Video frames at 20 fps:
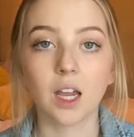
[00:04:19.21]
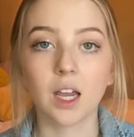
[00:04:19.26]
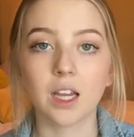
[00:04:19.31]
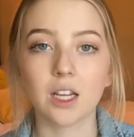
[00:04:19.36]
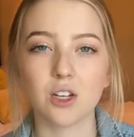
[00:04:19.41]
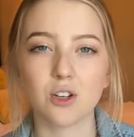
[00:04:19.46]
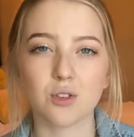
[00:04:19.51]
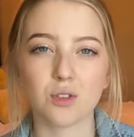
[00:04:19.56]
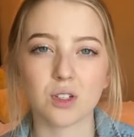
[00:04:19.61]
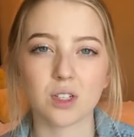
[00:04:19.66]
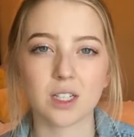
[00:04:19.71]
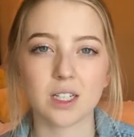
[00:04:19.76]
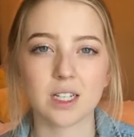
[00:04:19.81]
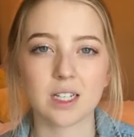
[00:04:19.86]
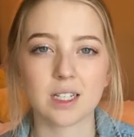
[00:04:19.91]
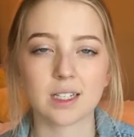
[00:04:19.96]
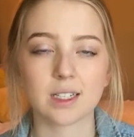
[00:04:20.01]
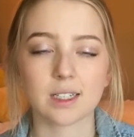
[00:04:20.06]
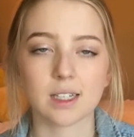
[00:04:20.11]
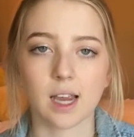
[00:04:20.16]
It usually
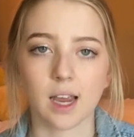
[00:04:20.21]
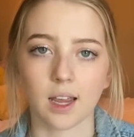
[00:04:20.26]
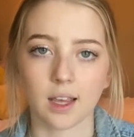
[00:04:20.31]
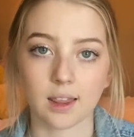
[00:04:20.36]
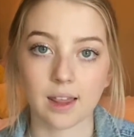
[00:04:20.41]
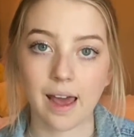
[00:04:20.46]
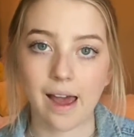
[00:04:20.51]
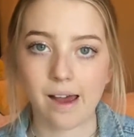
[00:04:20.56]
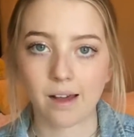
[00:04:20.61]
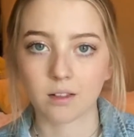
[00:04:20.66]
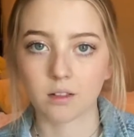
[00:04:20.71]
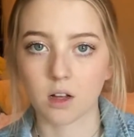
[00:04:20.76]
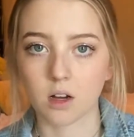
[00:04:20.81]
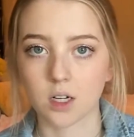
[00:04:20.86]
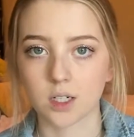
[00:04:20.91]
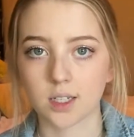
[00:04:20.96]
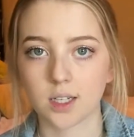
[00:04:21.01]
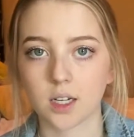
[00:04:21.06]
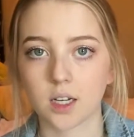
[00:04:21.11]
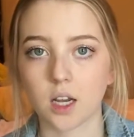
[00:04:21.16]
doesn't take that
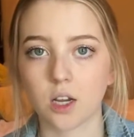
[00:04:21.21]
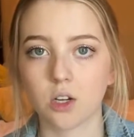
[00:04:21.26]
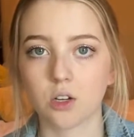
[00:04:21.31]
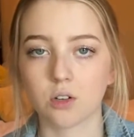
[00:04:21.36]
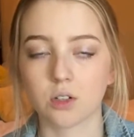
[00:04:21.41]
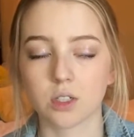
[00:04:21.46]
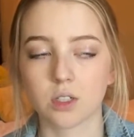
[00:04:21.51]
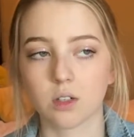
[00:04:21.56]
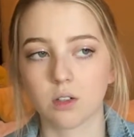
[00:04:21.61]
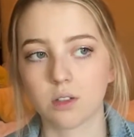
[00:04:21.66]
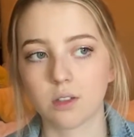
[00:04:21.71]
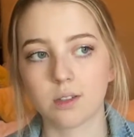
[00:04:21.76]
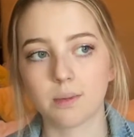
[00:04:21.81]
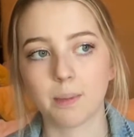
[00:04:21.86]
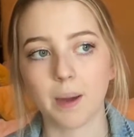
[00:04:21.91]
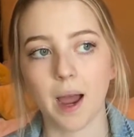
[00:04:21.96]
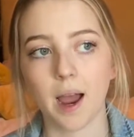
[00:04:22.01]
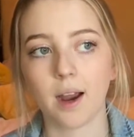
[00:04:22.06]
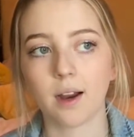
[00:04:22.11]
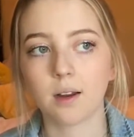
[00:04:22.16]
long to get your results
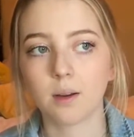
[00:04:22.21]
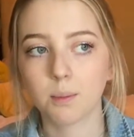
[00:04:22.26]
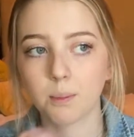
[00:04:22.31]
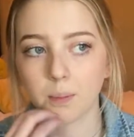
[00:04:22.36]
back,